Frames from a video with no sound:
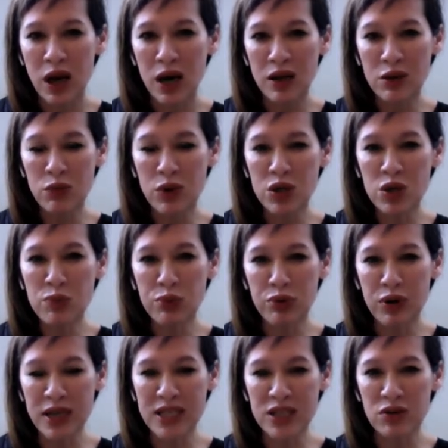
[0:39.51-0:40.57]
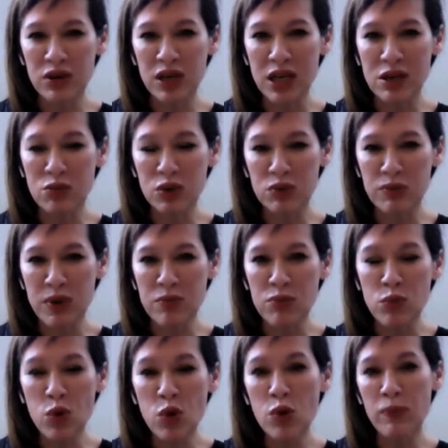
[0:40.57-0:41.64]
And then when you press on it, it will be
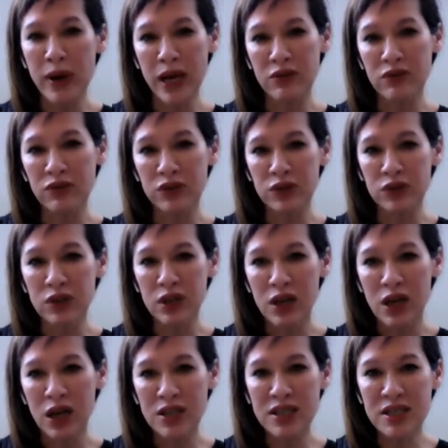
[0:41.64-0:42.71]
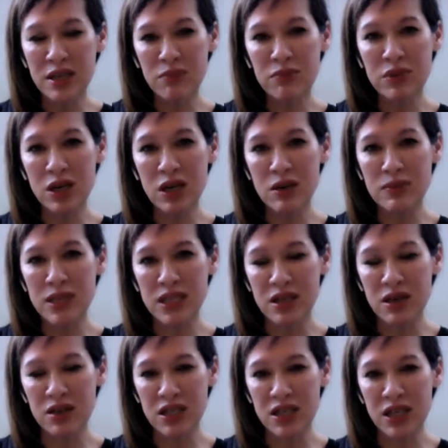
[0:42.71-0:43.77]
more painful. And sometimes it
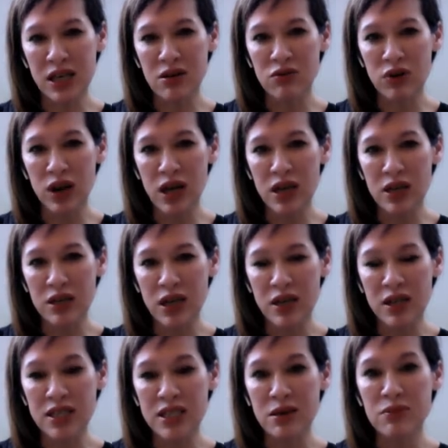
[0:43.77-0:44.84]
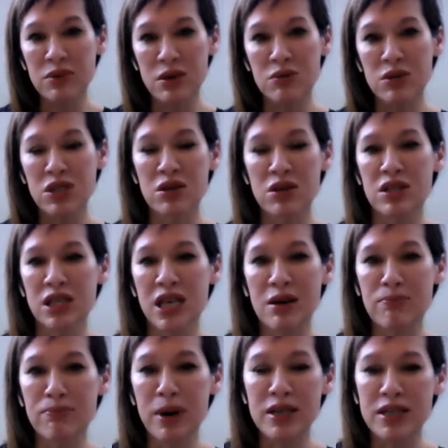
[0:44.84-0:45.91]
starts to get red and sometimes you start to
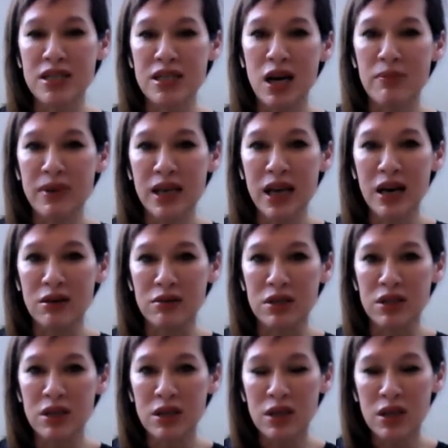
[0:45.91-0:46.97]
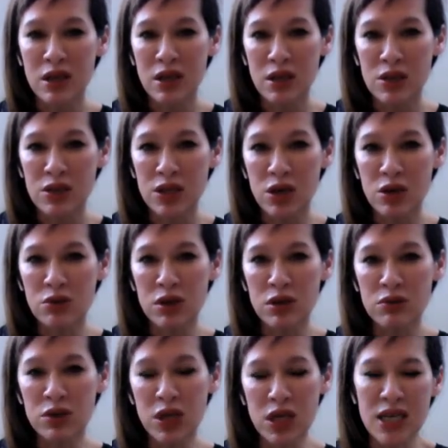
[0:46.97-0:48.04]
get pus coming out. So
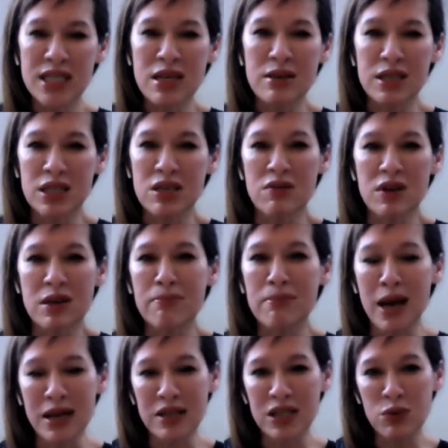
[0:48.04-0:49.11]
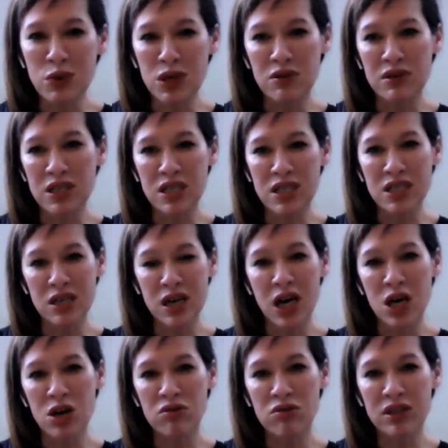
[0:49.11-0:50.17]
does it really matter whether it's a
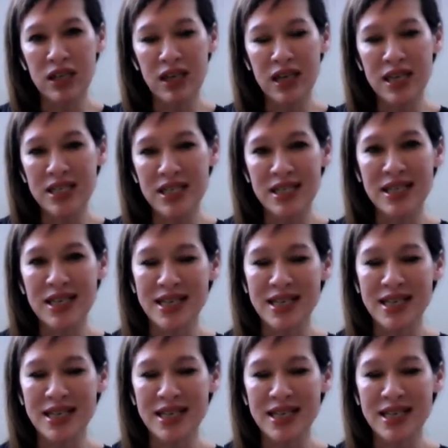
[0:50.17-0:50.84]
stye or a chalazion?